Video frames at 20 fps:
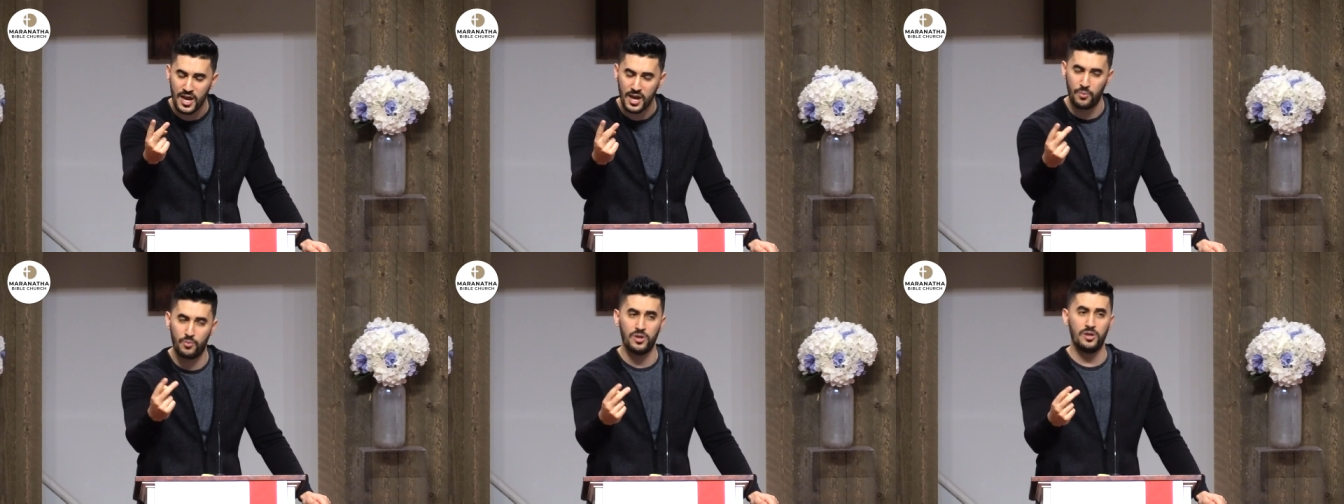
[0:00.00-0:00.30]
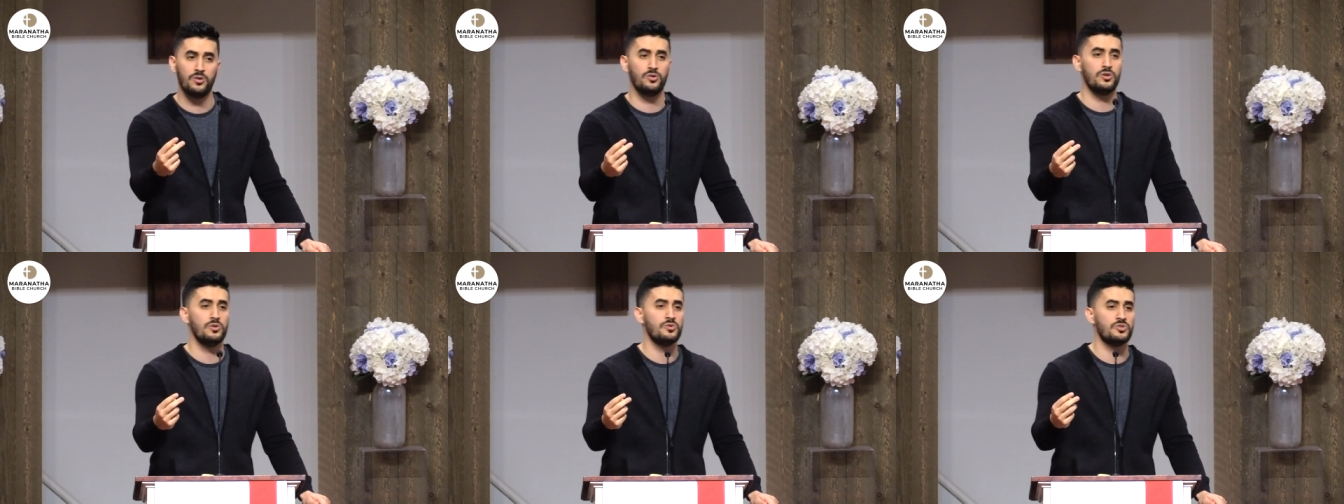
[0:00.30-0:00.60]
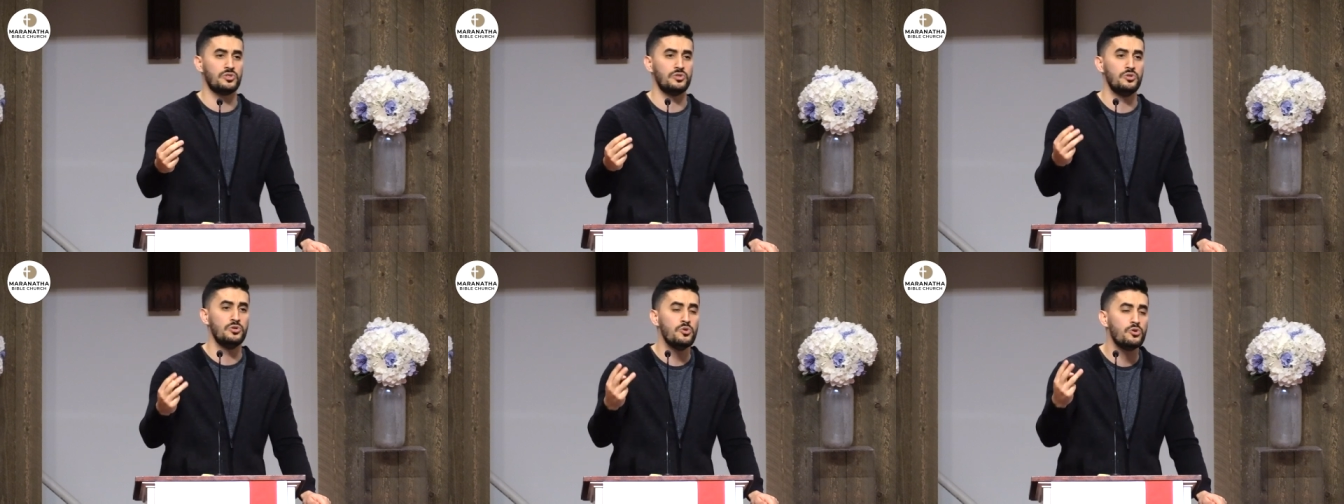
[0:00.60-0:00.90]
and we don't
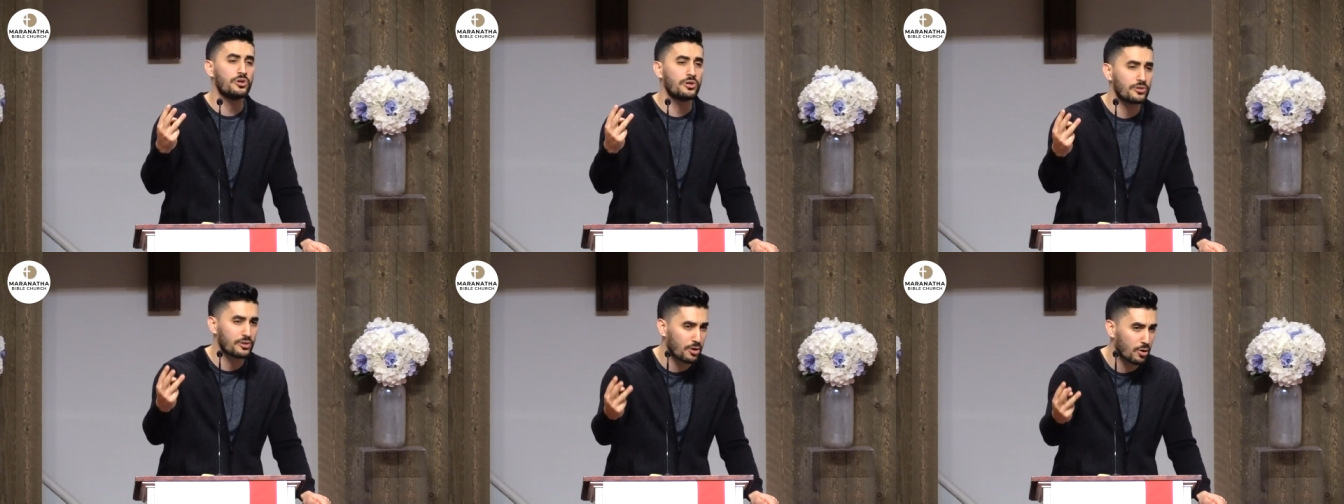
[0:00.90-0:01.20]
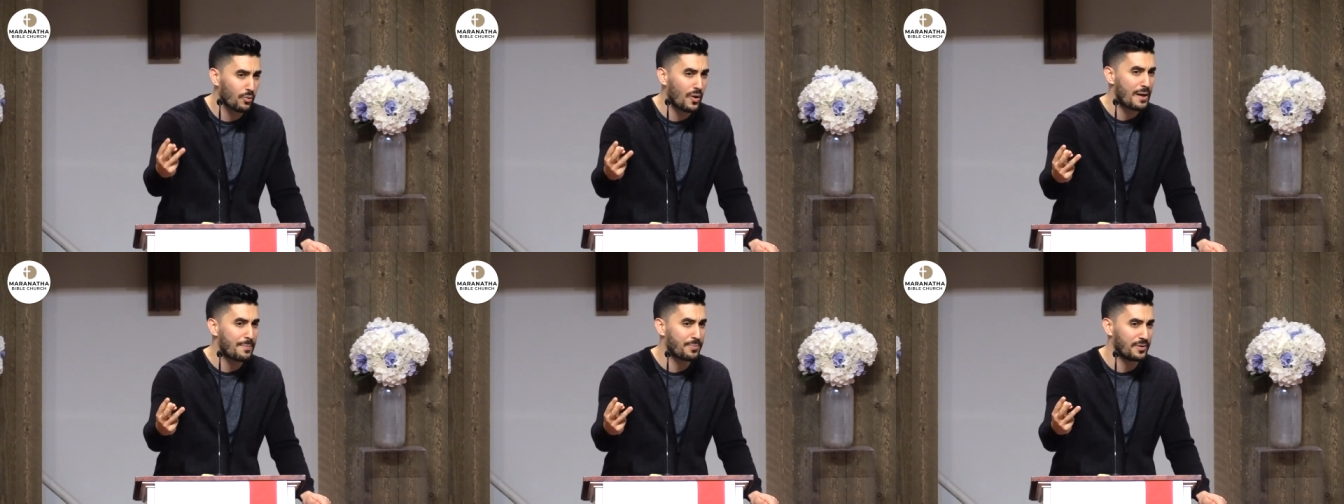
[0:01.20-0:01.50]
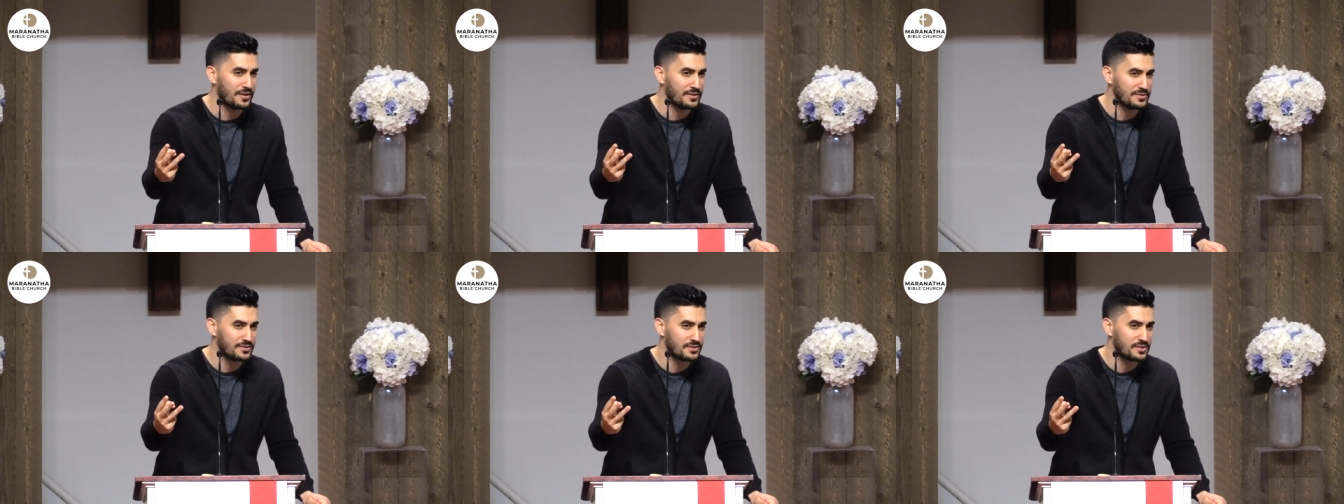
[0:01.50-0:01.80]
use nuclear
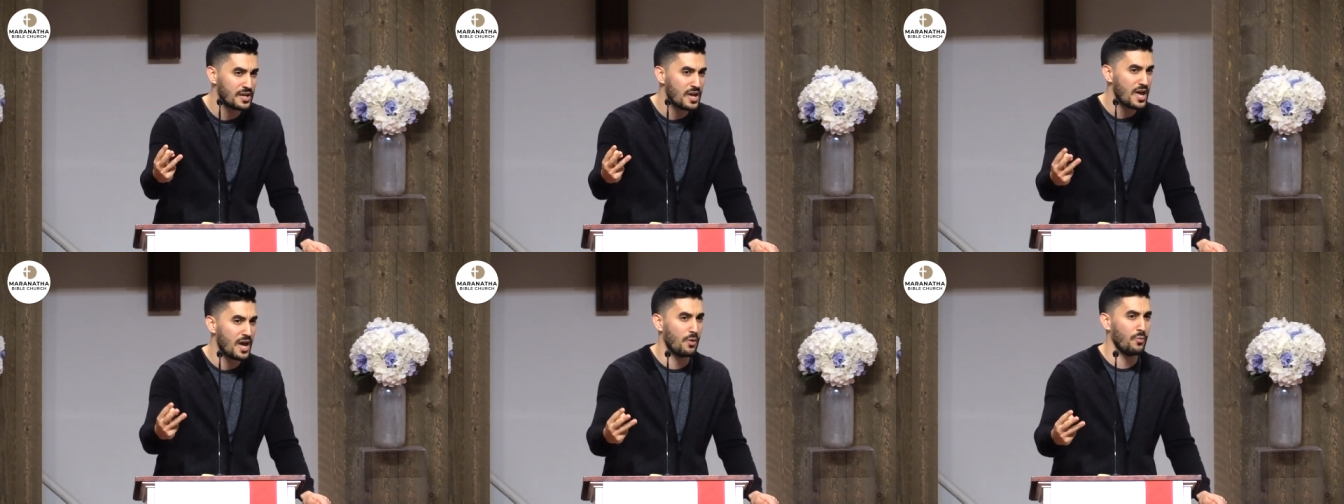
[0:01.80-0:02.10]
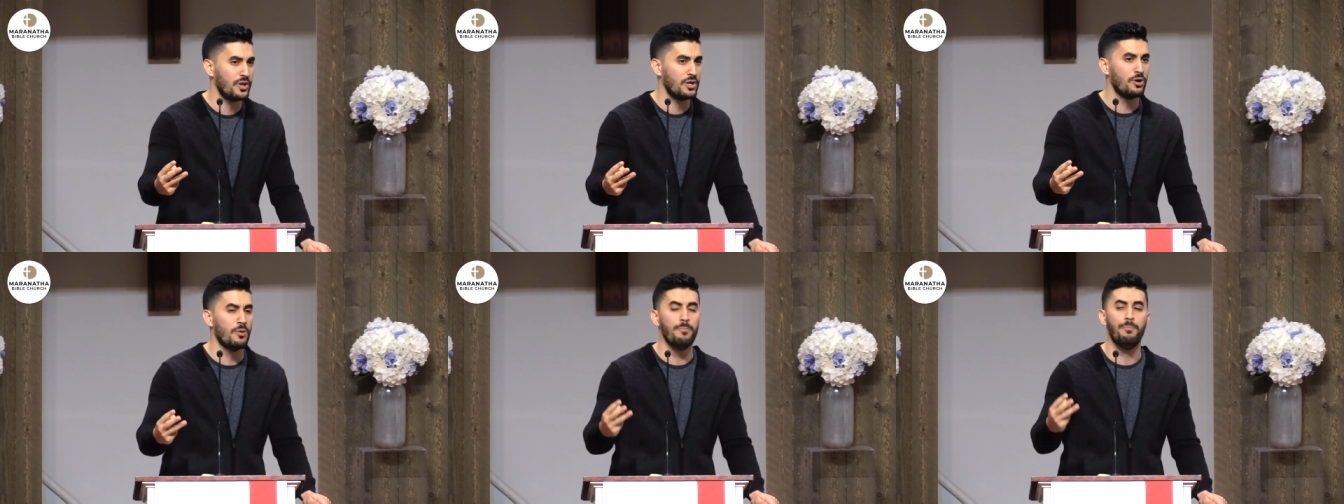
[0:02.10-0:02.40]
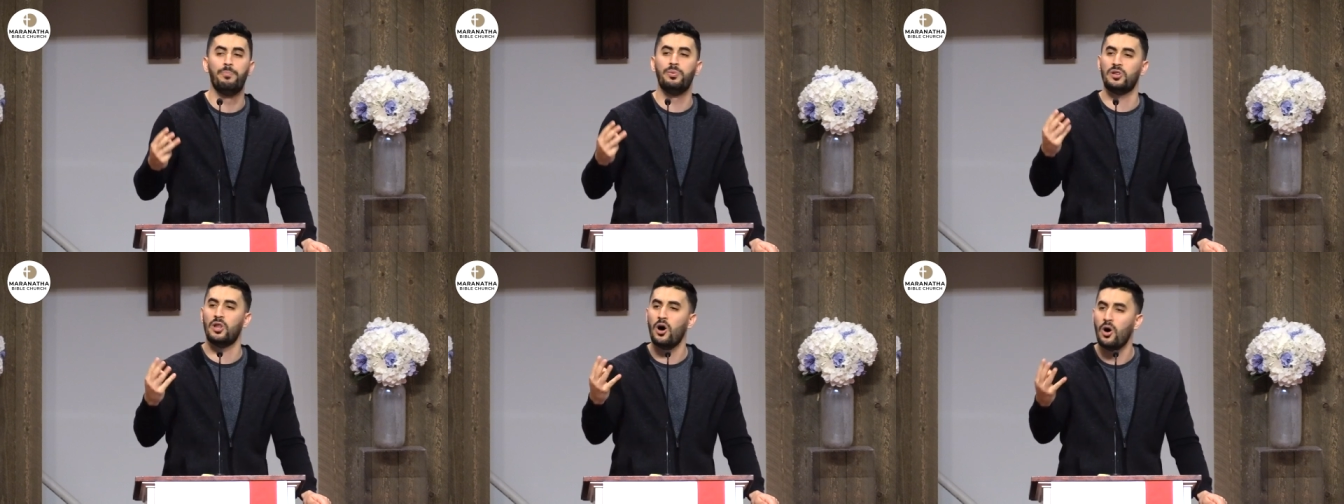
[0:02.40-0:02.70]
weapons, and we
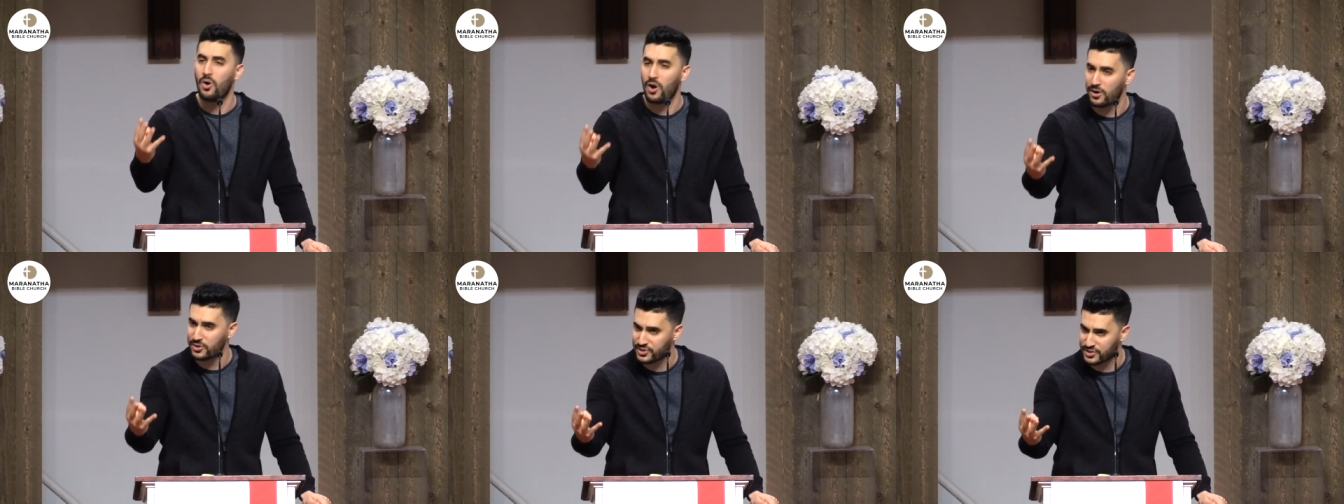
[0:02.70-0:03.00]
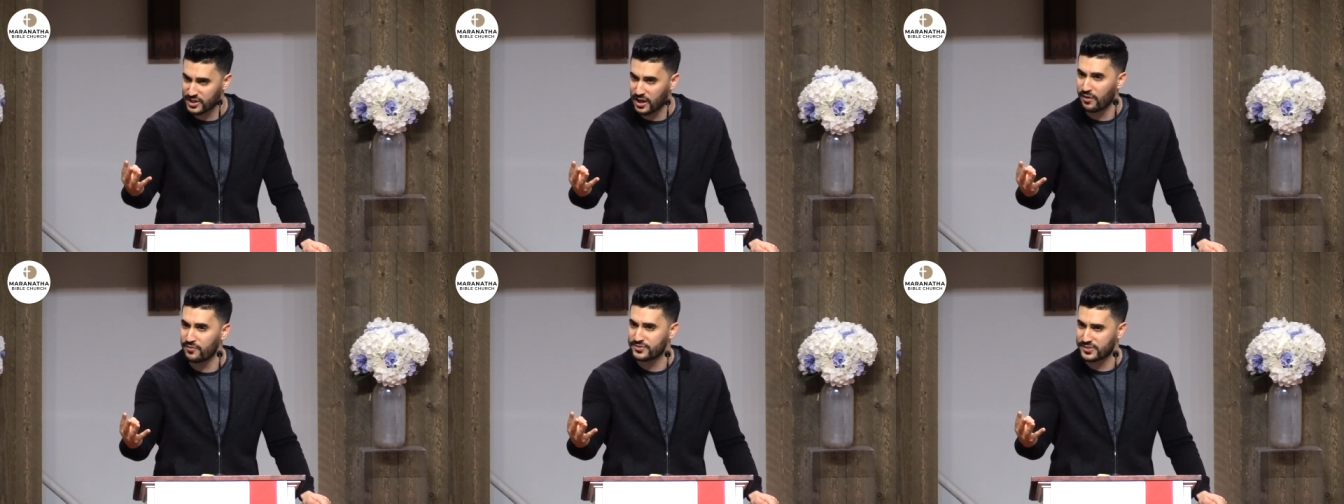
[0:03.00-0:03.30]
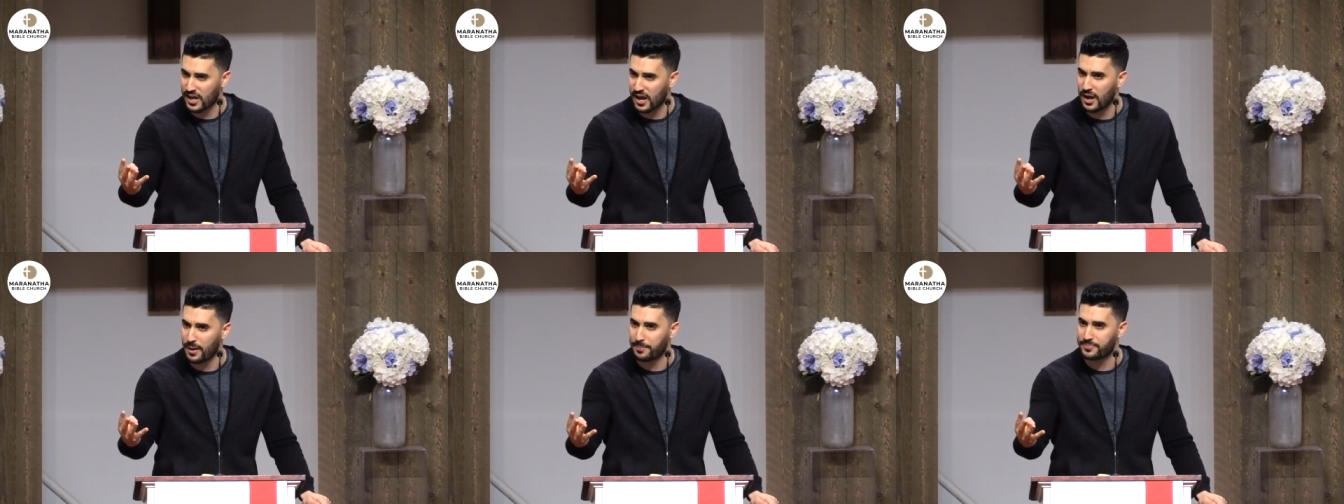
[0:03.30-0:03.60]
don't blow
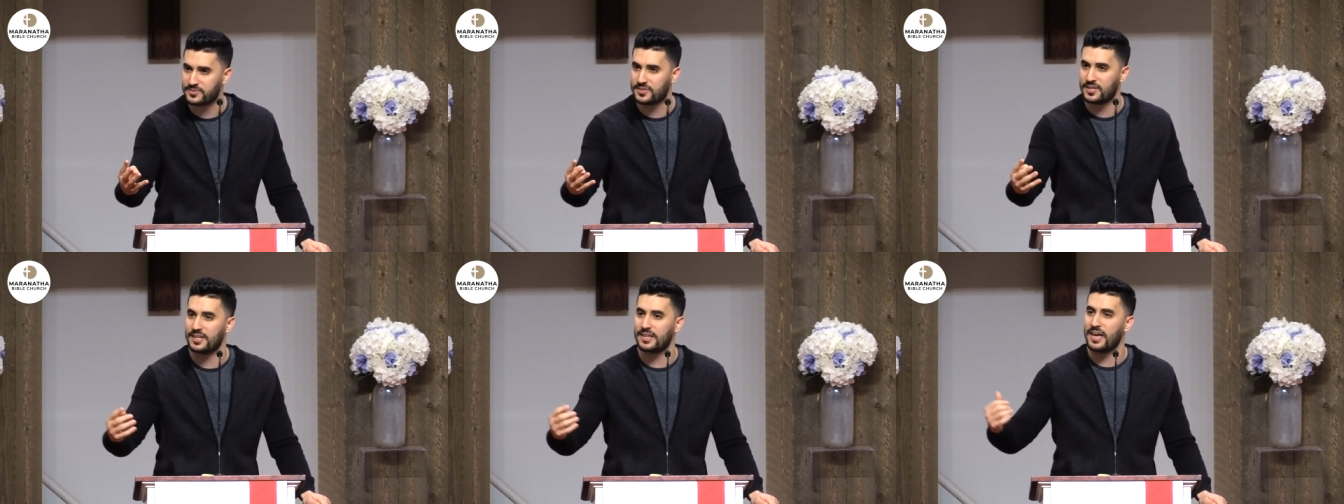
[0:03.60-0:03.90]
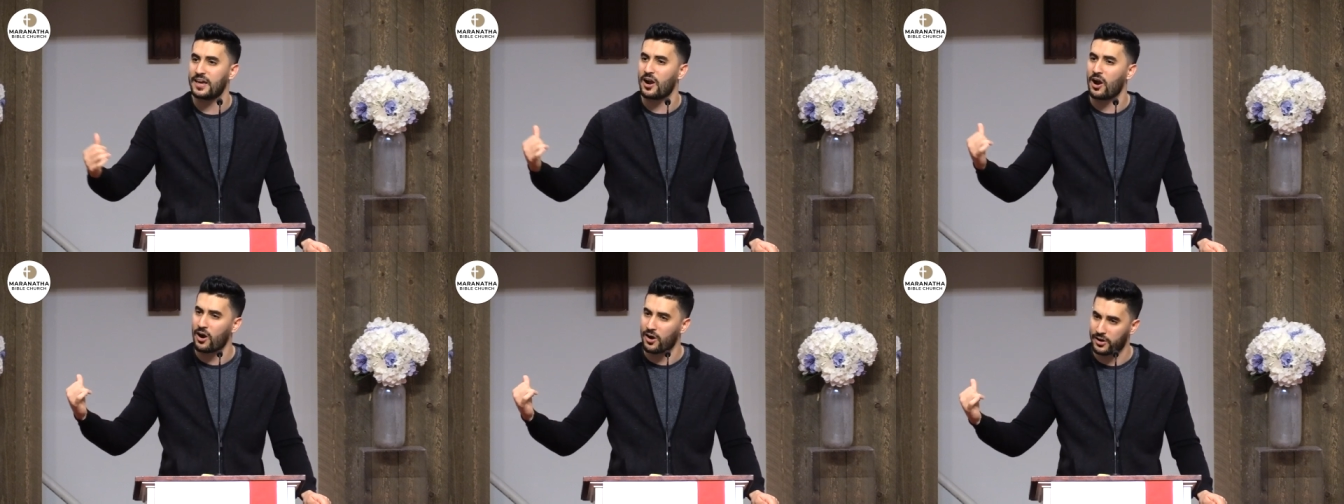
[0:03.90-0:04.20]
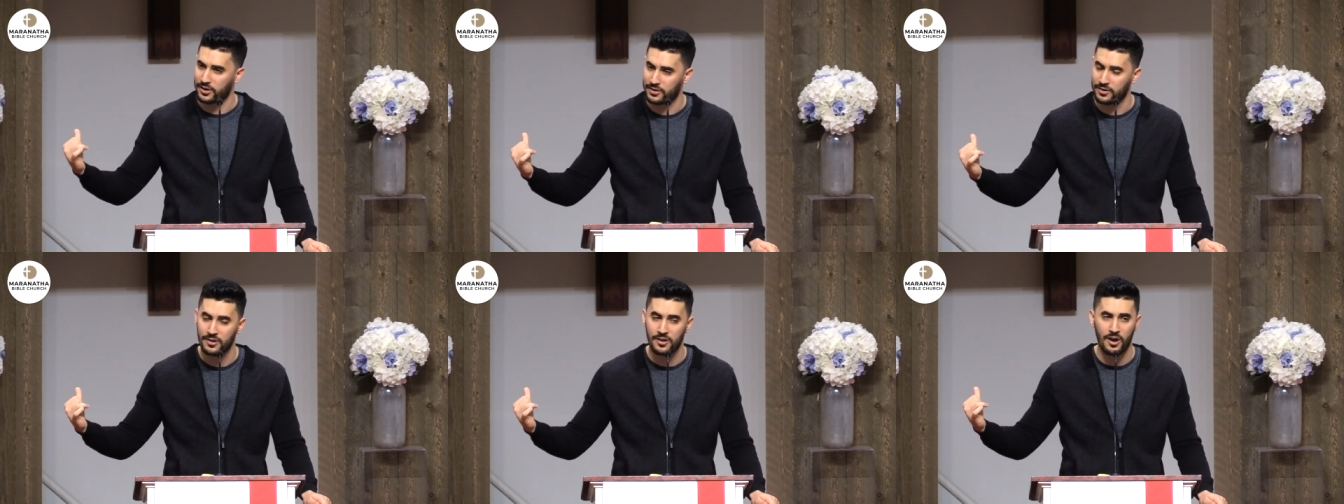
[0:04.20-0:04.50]
ourselves up to get
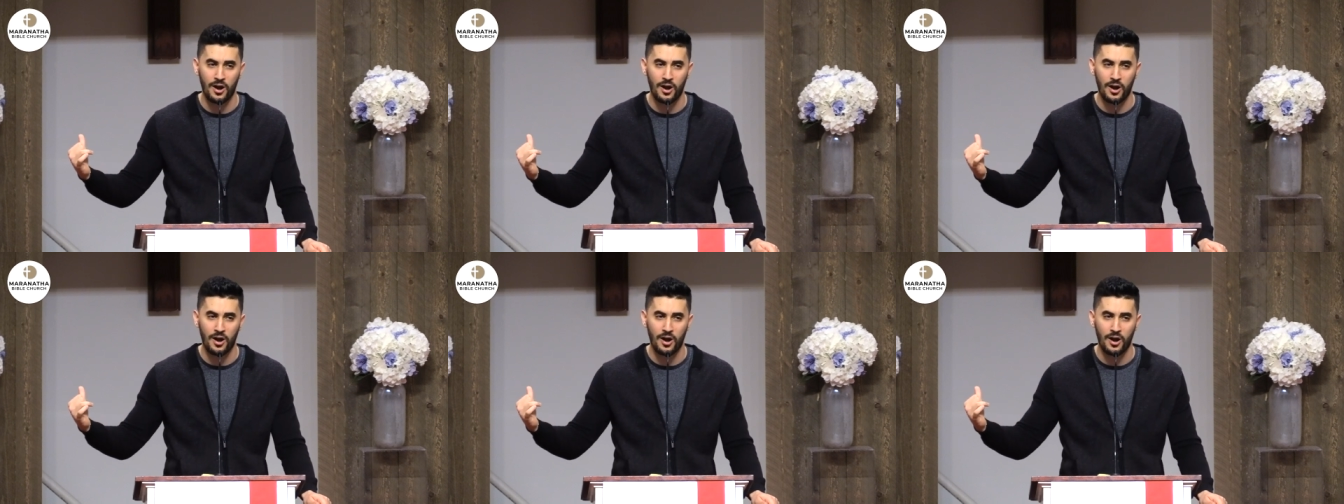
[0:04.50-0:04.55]
our,